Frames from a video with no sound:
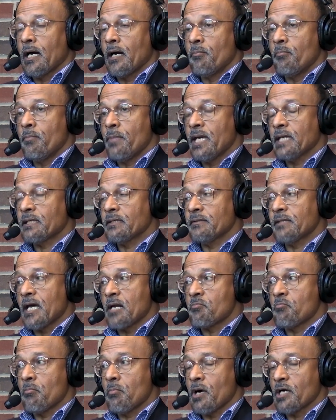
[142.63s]
making
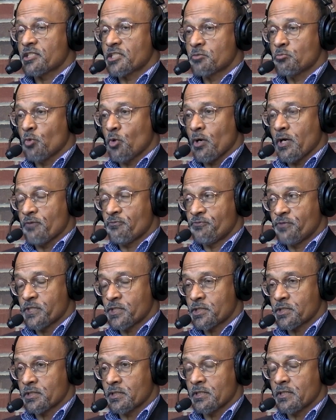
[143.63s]
that much more
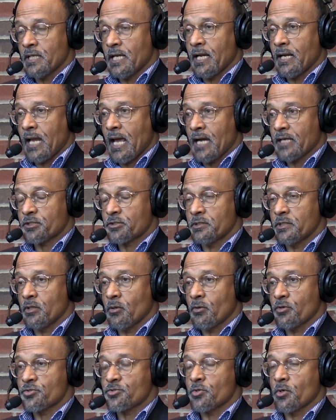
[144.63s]
efficient and actually
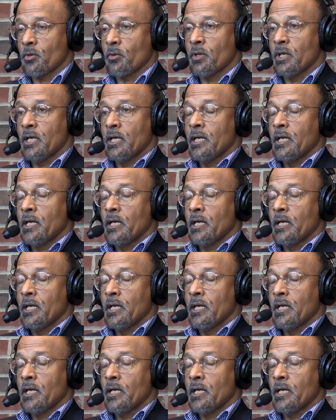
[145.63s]
also